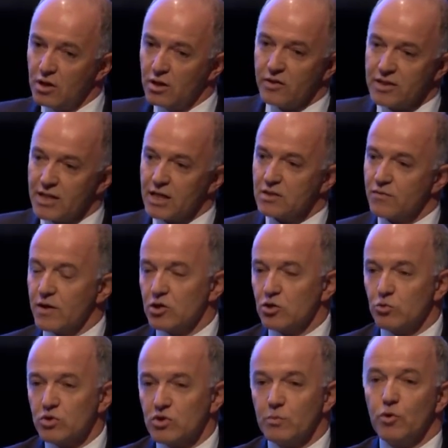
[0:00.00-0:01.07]
The tax
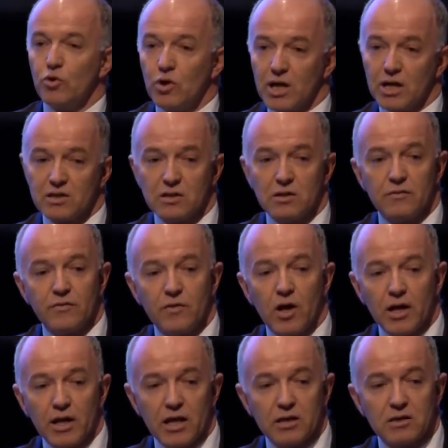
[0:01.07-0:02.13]
function was the poor cousin of
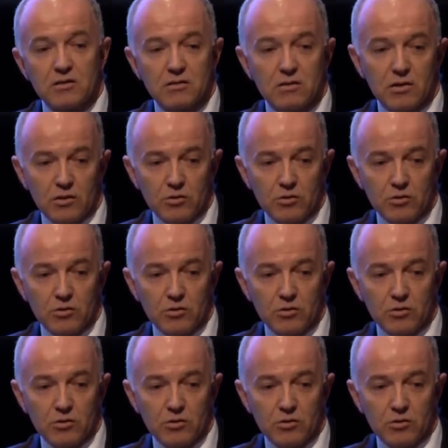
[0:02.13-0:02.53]
finance.